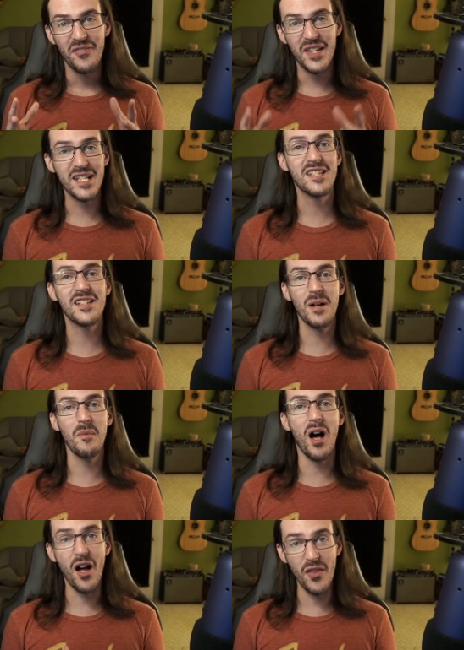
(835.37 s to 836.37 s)
Then
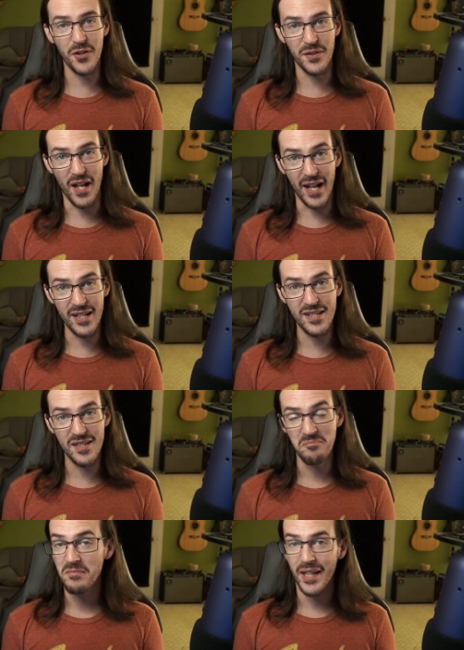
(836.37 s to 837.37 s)
some other
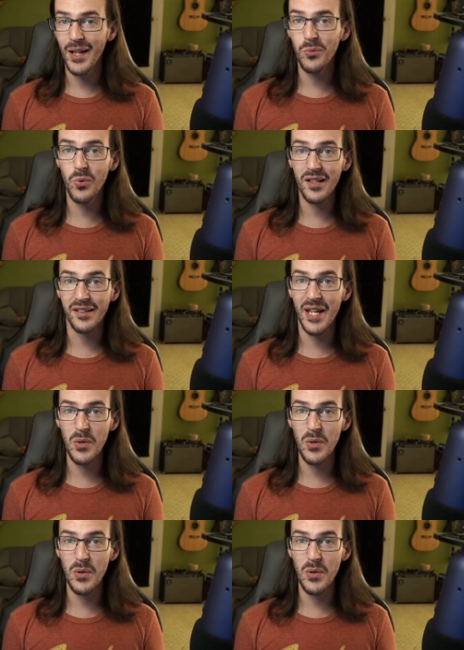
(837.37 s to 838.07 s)
nights, it wouldn't.